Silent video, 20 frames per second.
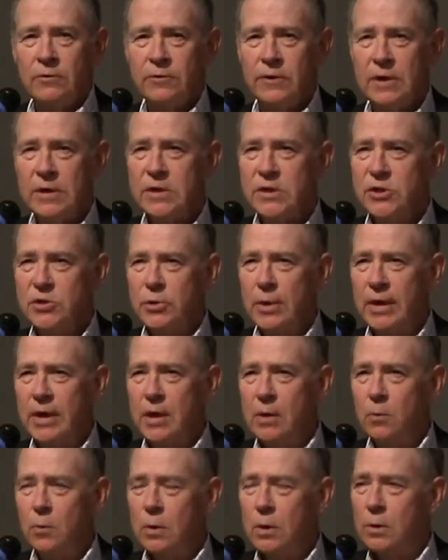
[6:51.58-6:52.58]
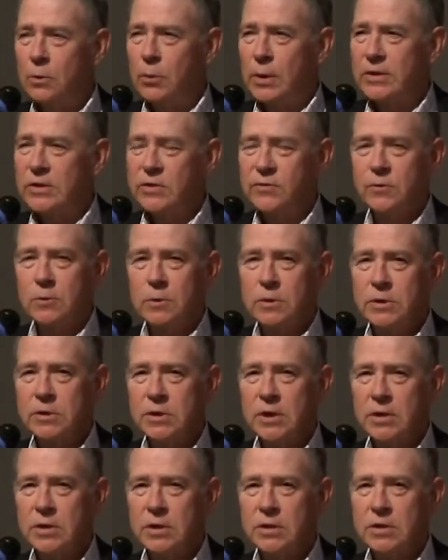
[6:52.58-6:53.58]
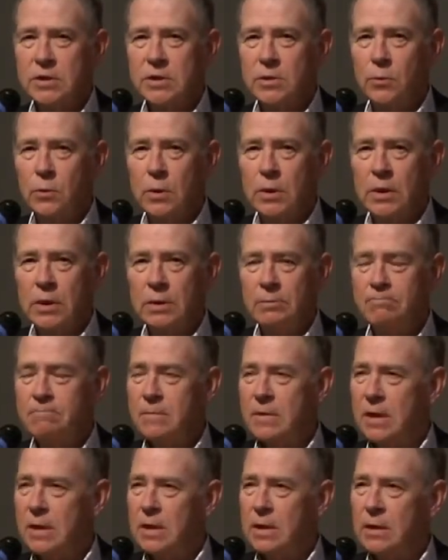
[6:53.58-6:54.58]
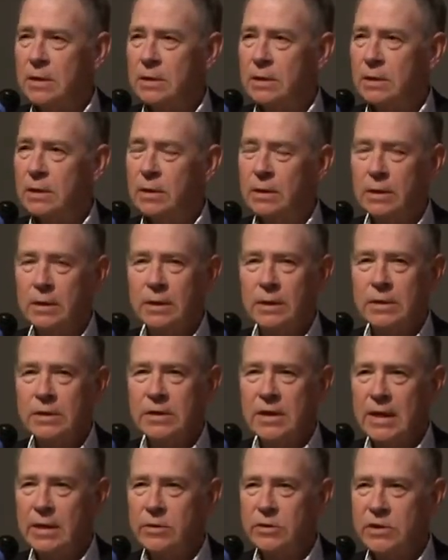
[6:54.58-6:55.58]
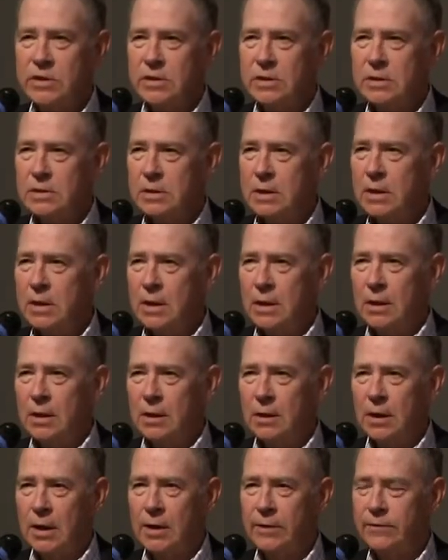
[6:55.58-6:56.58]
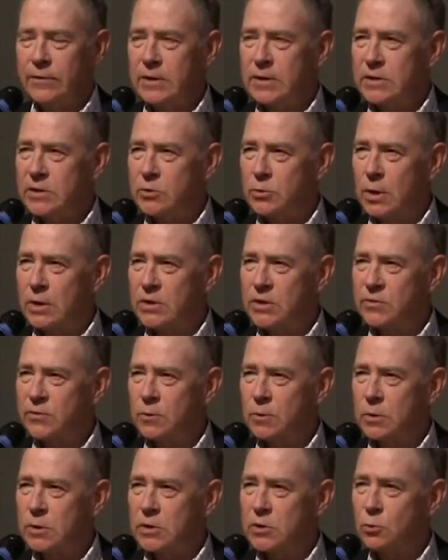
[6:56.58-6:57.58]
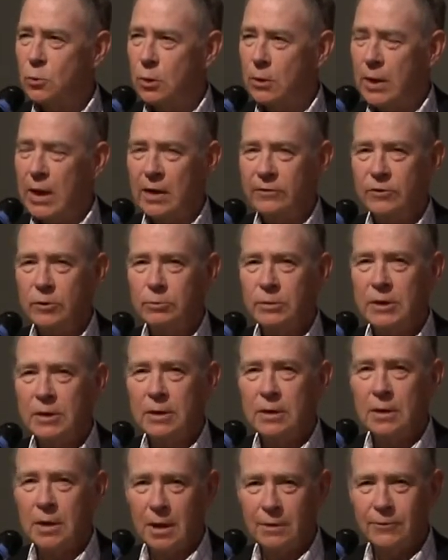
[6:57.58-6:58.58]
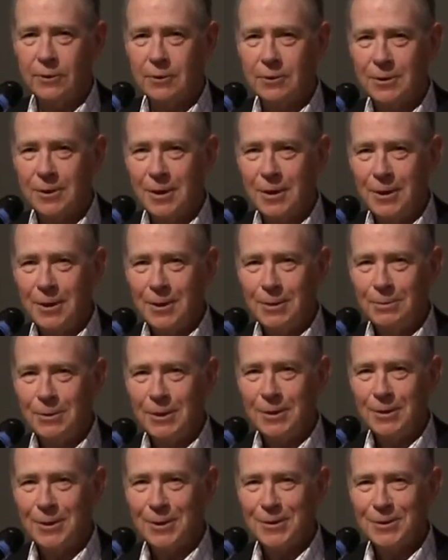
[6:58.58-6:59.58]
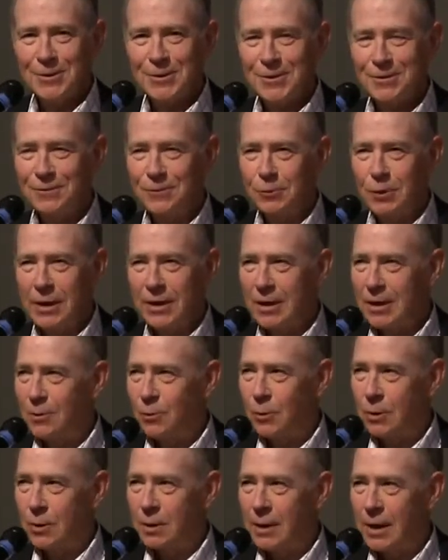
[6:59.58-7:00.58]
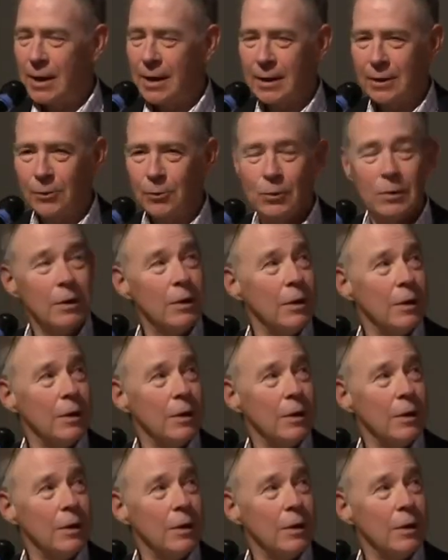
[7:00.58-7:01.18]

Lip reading: finished drinking water reservoirs, such as the one in Towson. A lot of these reservoirs will have to be covered because of Drinking Water Act